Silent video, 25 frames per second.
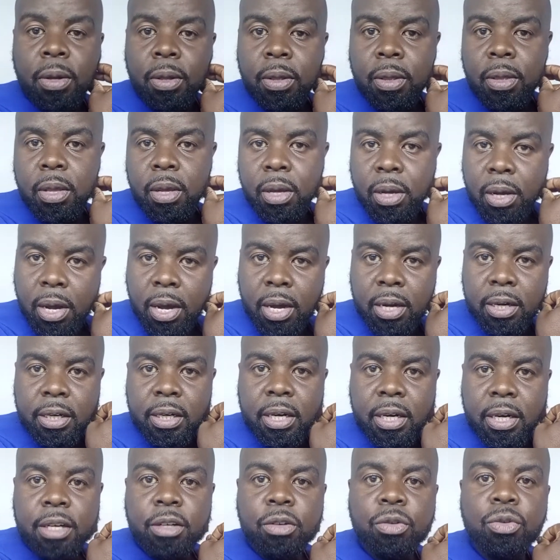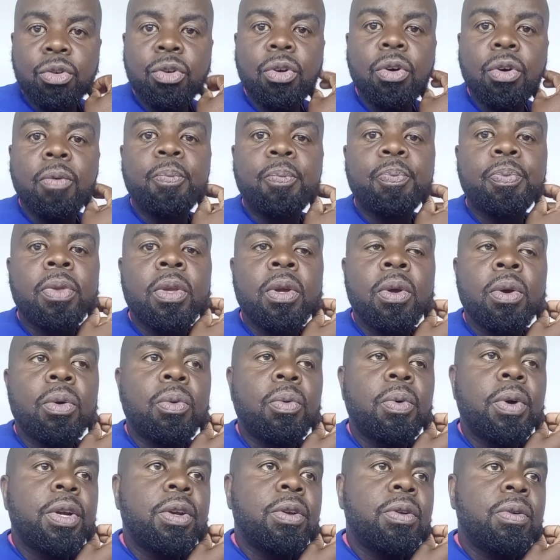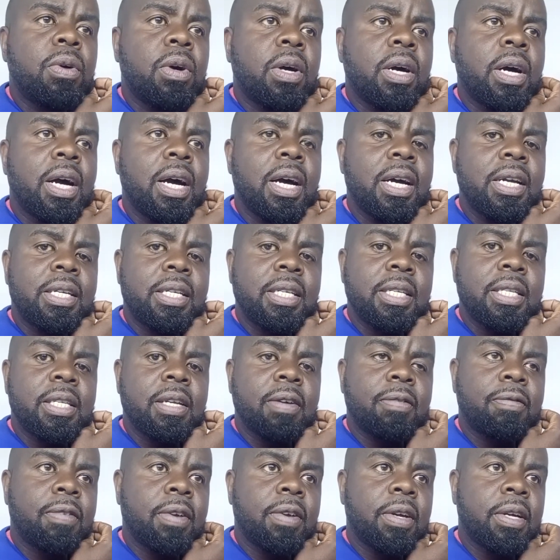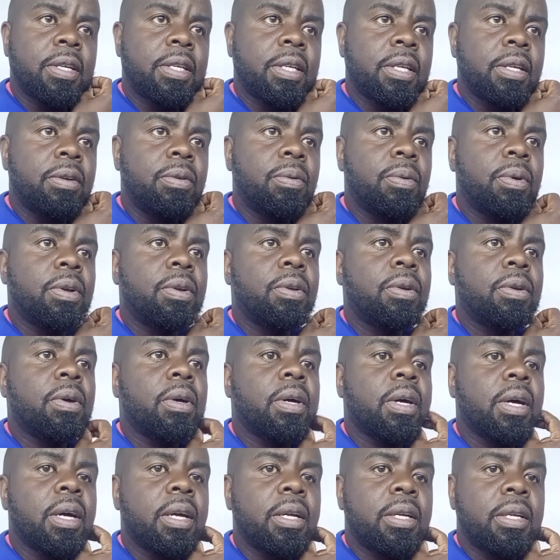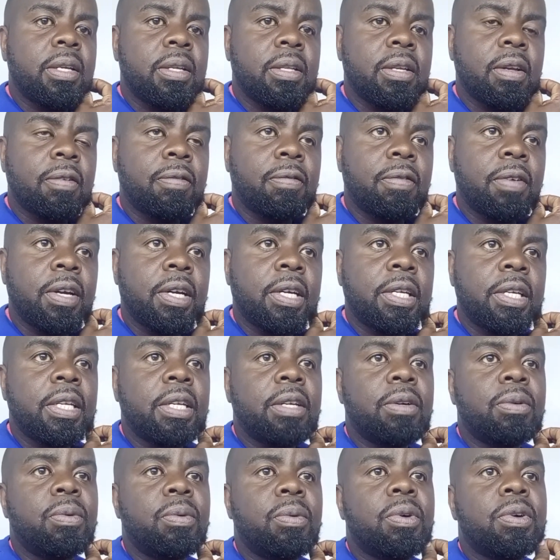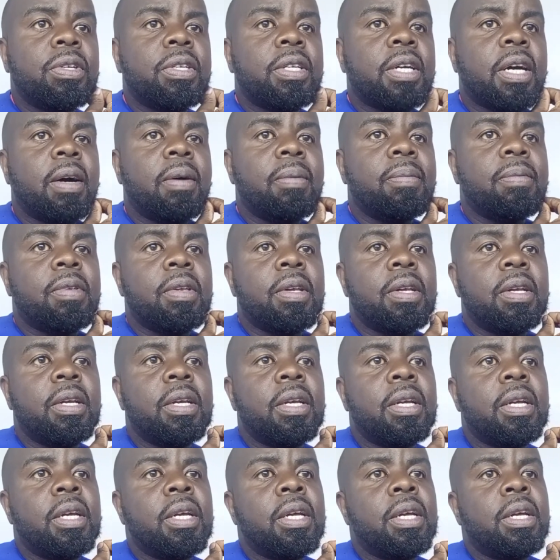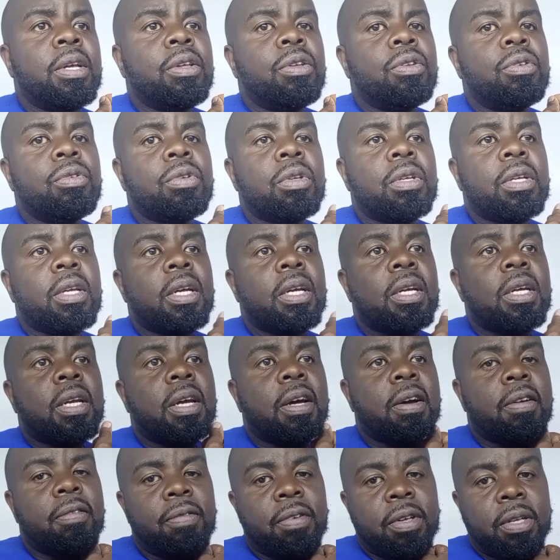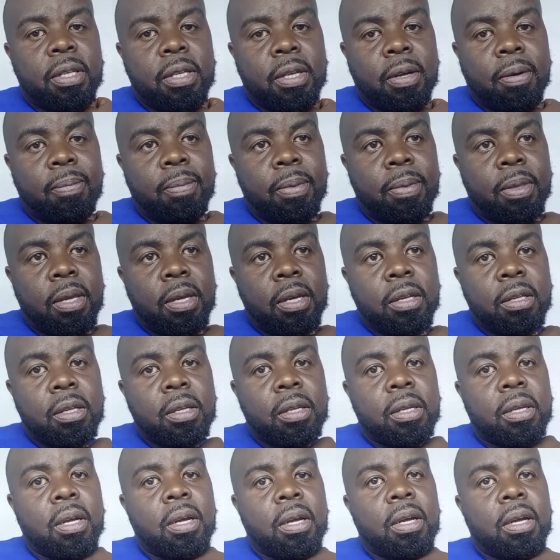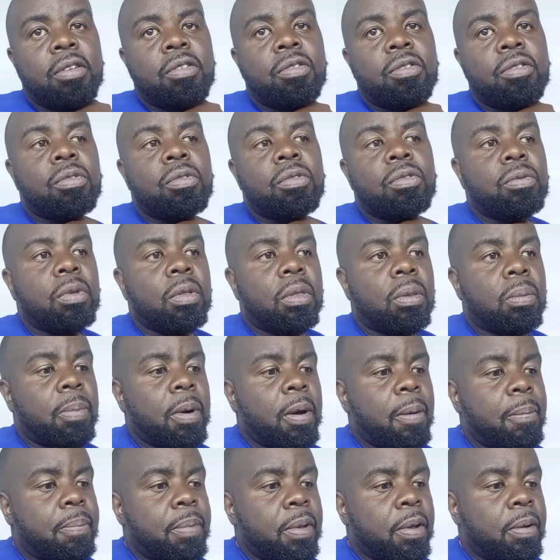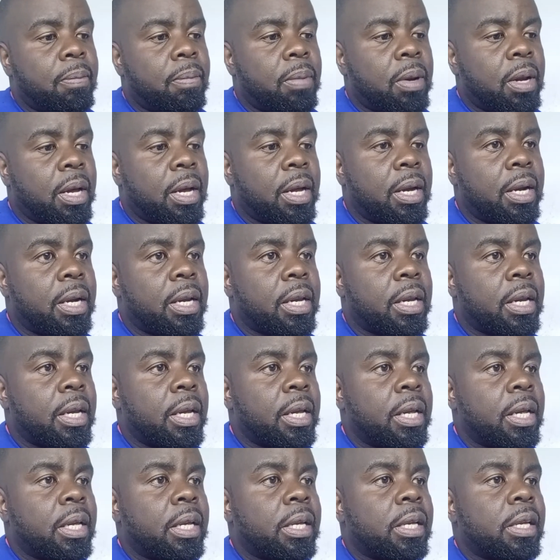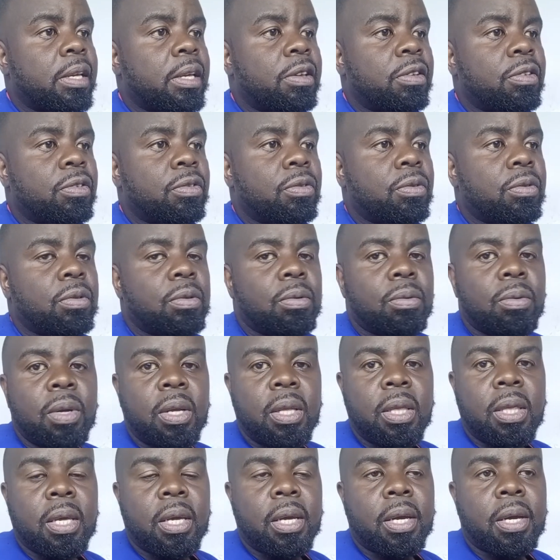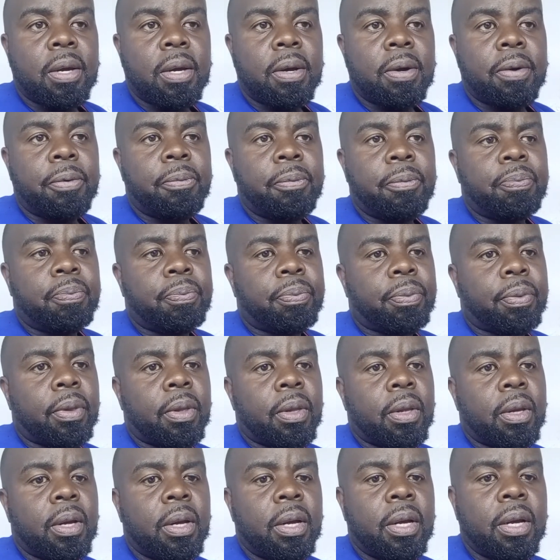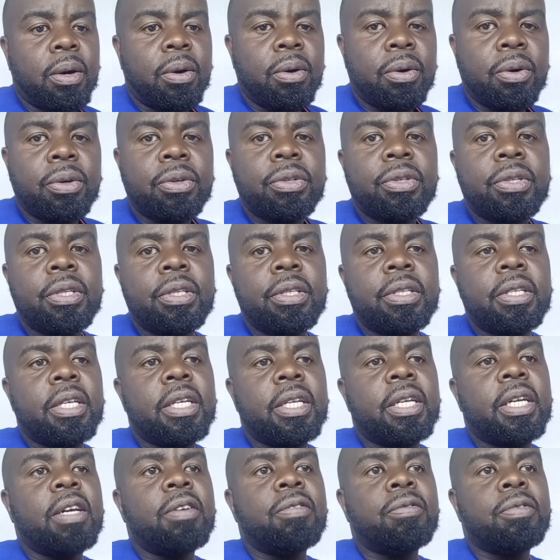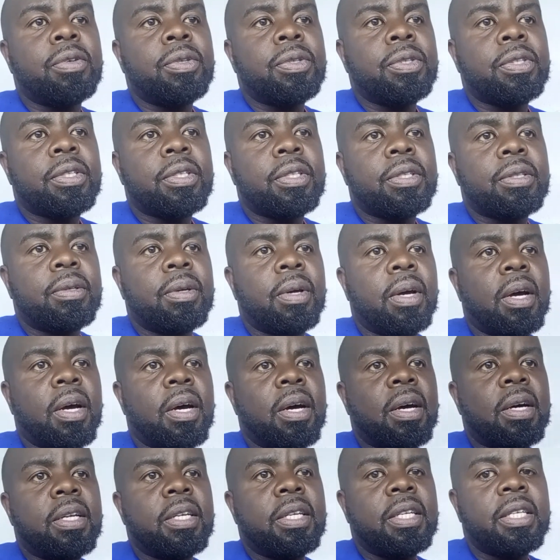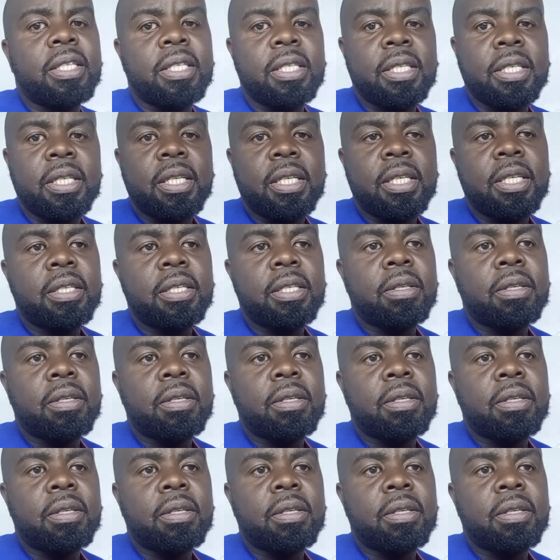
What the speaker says: the heart. And you know, when your heart is affected, what comes in? You start having some things, issues with pumping blood, issues with oxygen levels, dizziness,